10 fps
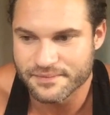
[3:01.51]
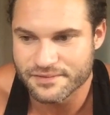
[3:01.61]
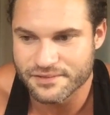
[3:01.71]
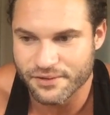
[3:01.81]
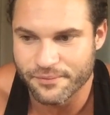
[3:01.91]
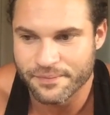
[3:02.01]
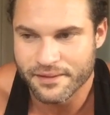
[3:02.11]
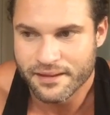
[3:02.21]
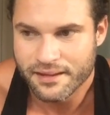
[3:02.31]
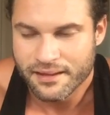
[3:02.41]
So
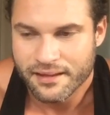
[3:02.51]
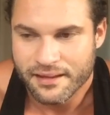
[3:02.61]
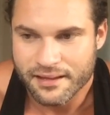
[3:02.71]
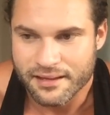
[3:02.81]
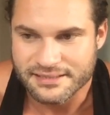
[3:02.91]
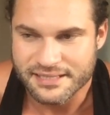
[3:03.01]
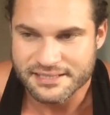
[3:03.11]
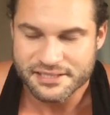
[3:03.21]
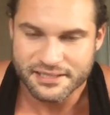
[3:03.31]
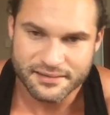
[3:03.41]

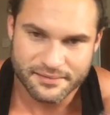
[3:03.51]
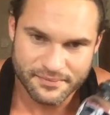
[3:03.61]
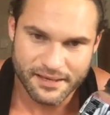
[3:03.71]
essentially